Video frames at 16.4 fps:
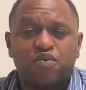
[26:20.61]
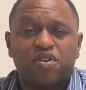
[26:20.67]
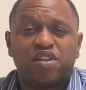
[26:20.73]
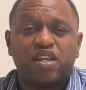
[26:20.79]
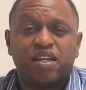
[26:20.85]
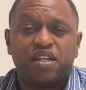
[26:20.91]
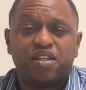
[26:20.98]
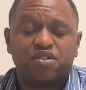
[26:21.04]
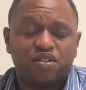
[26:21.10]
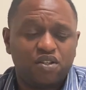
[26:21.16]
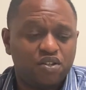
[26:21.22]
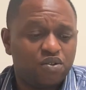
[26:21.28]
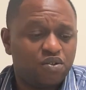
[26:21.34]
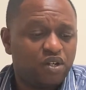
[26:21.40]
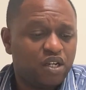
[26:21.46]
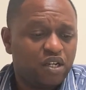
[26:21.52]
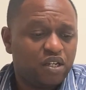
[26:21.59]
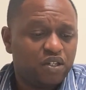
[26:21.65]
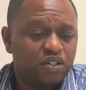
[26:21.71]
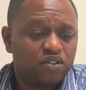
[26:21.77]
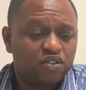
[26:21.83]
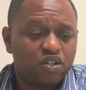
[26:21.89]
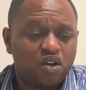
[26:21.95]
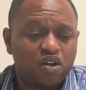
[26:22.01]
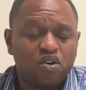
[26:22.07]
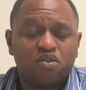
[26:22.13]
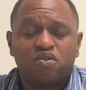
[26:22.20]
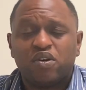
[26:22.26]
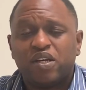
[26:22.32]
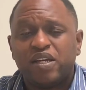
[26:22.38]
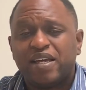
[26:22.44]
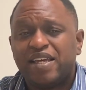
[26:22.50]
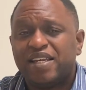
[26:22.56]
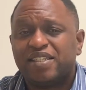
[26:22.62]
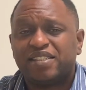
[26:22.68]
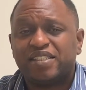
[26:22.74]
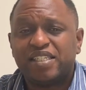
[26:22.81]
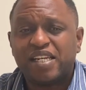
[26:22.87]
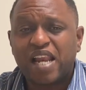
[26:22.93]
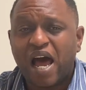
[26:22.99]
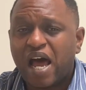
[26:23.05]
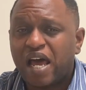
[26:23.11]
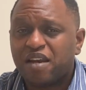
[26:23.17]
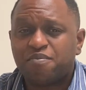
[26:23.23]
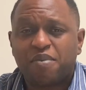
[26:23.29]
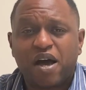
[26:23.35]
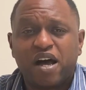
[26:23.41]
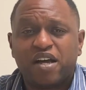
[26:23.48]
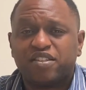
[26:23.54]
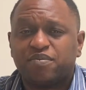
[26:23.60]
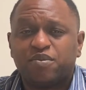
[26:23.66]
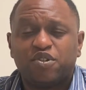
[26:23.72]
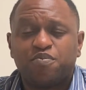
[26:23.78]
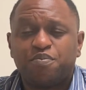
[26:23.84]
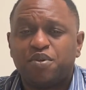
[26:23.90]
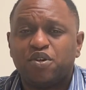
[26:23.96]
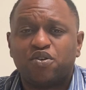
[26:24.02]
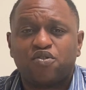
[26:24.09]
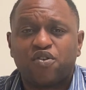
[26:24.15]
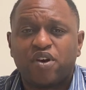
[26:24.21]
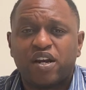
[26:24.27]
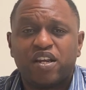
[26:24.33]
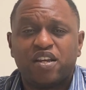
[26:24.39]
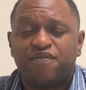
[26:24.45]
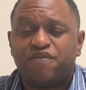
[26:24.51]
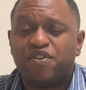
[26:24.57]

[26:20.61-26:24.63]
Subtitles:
So it is not impossible to build credit if you don't have any.